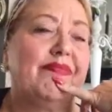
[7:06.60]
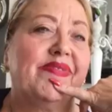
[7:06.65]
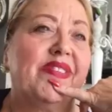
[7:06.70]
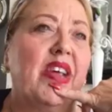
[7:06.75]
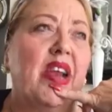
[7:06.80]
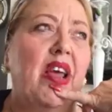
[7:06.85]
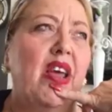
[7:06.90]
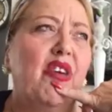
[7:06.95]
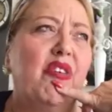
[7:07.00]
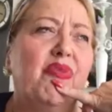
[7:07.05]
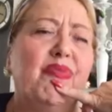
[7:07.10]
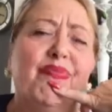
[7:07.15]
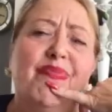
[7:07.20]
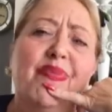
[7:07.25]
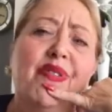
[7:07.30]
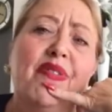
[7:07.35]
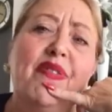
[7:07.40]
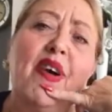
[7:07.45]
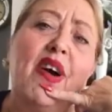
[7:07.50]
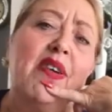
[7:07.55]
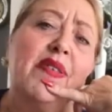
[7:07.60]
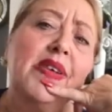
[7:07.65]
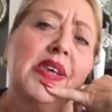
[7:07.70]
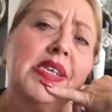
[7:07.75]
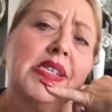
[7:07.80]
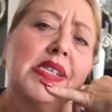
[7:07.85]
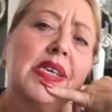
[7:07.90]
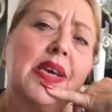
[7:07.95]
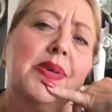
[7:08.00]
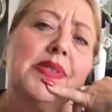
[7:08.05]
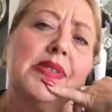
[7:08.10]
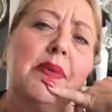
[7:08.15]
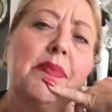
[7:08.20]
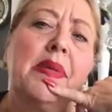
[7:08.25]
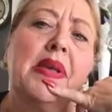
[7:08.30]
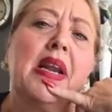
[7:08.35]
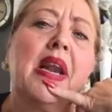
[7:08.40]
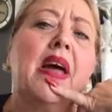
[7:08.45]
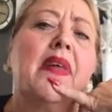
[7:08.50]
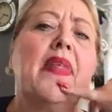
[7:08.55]
I don't know, 5 years ago,
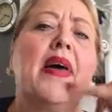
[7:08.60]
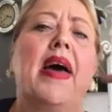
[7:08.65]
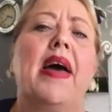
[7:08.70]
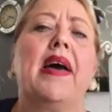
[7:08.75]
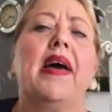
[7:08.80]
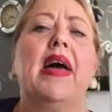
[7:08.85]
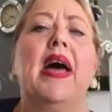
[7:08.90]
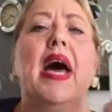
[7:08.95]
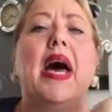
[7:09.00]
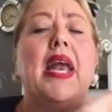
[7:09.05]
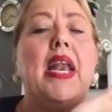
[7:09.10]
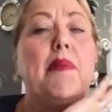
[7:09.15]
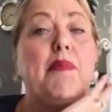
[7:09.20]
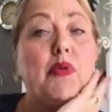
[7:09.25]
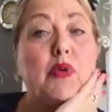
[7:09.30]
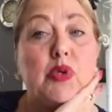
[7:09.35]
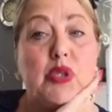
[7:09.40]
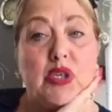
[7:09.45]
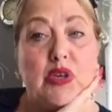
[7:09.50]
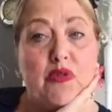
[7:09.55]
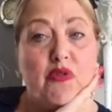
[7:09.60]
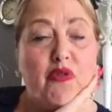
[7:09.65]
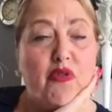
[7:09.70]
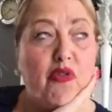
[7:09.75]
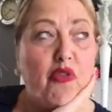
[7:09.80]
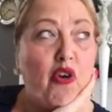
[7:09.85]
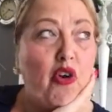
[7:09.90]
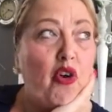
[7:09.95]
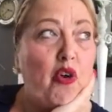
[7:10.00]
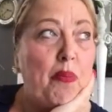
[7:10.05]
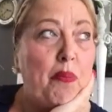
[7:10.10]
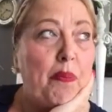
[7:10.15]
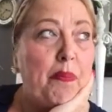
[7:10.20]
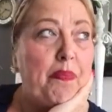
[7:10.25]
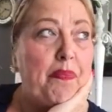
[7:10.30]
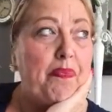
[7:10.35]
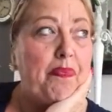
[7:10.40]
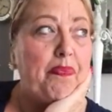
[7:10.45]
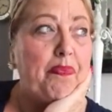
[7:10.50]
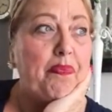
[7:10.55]
something like that. And I bought it
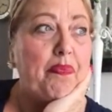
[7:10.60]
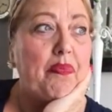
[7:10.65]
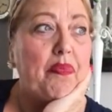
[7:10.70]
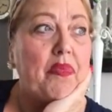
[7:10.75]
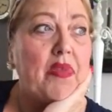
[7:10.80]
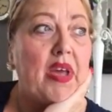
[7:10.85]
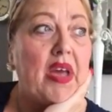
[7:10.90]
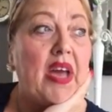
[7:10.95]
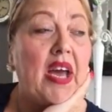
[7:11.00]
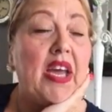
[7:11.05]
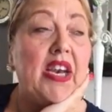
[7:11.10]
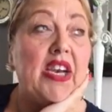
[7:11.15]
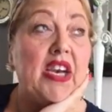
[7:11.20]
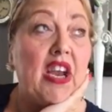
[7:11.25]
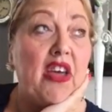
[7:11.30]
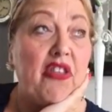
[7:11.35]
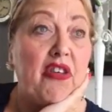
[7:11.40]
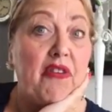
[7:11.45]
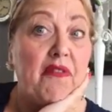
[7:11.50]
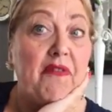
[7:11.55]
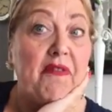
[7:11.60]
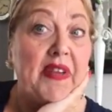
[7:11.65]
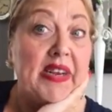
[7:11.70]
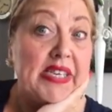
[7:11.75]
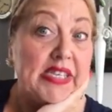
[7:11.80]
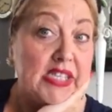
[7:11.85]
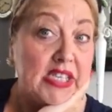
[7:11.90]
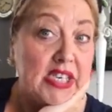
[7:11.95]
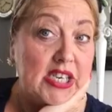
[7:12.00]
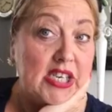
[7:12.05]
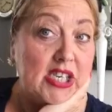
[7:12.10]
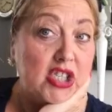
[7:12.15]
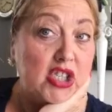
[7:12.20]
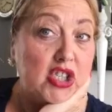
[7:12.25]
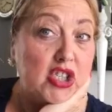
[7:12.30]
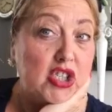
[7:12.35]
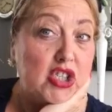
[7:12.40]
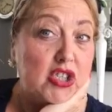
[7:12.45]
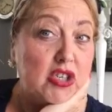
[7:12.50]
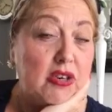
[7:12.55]
from another
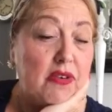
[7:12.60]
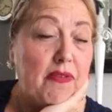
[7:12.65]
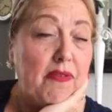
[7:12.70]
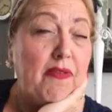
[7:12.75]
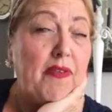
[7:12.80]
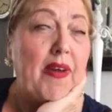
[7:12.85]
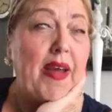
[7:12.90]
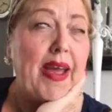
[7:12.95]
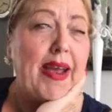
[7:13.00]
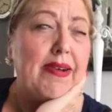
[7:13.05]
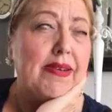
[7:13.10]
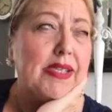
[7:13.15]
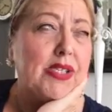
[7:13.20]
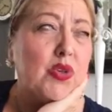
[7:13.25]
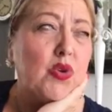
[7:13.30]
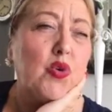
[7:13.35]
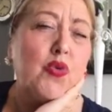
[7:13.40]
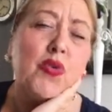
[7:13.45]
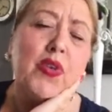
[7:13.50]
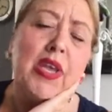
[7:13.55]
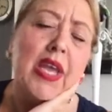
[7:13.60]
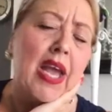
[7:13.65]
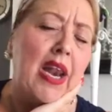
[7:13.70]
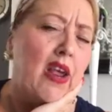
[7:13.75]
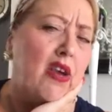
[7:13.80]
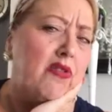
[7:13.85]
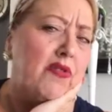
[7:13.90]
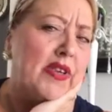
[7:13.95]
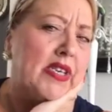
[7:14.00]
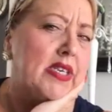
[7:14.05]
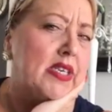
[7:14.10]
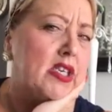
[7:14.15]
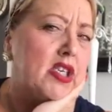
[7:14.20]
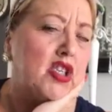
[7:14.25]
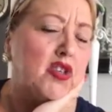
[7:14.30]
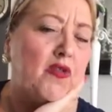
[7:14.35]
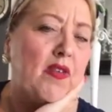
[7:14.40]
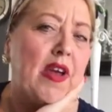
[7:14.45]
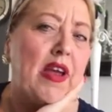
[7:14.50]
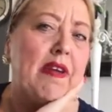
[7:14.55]
vintage fair. It's called the Yellow
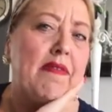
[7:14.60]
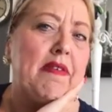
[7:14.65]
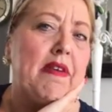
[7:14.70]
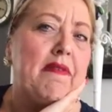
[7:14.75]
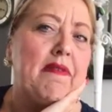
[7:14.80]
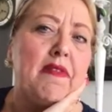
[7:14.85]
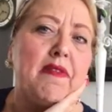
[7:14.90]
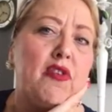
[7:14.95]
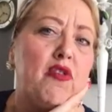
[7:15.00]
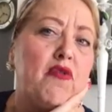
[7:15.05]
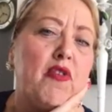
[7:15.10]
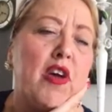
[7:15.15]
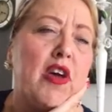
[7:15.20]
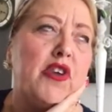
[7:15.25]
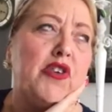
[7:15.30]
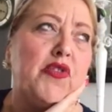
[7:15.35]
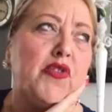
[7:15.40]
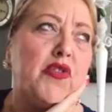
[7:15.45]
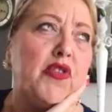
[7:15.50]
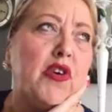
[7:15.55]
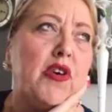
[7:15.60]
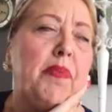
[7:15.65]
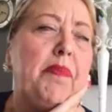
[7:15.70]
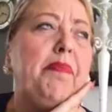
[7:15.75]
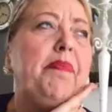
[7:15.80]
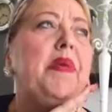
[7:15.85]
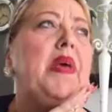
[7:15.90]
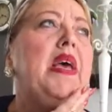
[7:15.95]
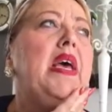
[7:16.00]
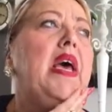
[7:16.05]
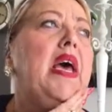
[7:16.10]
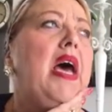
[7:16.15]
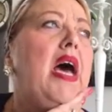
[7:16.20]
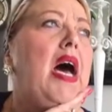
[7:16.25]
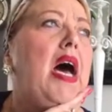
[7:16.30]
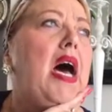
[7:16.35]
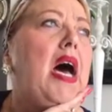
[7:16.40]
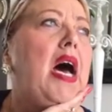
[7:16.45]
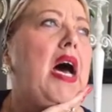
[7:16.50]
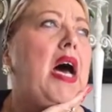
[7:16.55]
Vintage Fair, if ever you've heard of them.
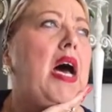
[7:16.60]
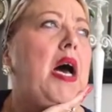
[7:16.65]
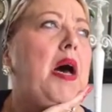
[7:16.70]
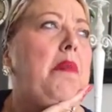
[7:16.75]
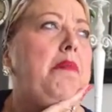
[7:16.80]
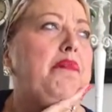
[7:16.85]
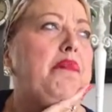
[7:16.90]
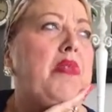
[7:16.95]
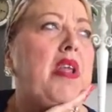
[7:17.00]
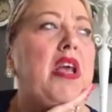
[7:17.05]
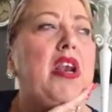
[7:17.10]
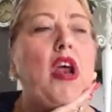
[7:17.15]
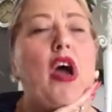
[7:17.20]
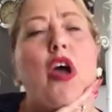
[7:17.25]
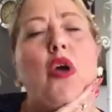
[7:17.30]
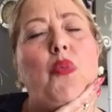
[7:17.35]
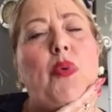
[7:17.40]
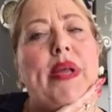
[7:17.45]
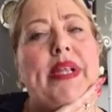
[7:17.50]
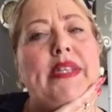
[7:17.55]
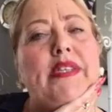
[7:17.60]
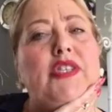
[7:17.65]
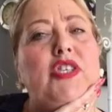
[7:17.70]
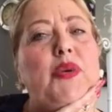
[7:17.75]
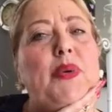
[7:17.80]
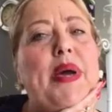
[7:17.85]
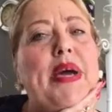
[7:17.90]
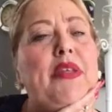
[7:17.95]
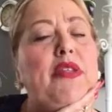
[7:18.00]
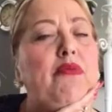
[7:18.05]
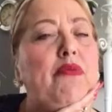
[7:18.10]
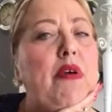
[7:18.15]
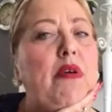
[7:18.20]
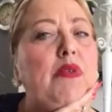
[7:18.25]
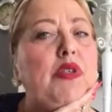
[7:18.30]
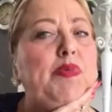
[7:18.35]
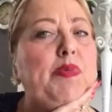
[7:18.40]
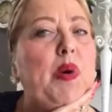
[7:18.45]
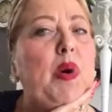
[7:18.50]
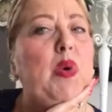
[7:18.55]
And I went to it at the
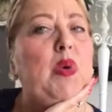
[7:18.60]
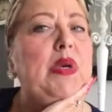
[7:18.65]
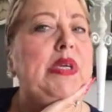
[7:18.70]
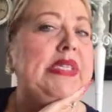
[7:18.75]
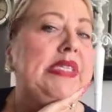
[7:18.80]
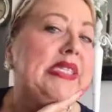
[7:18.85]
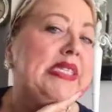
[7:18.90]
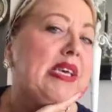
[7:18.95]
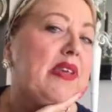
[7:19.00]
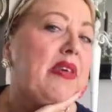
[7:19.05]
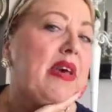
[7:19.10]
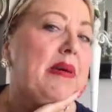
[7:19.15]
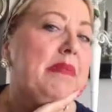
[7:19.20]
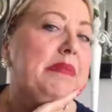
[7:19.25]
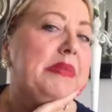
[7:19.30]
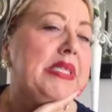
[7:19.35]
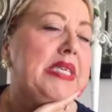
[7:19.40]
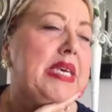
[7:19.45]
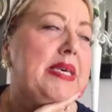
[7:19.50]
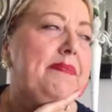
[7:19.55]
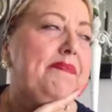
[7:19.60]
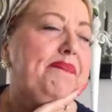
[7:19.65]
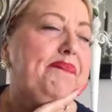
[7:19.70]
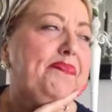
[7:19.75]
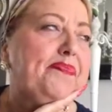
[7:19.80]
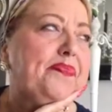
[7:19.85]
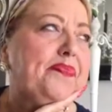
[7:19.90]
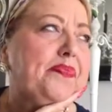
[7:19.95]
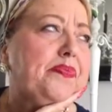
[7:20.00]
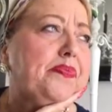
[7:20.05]
Rose Bowl in Southampton.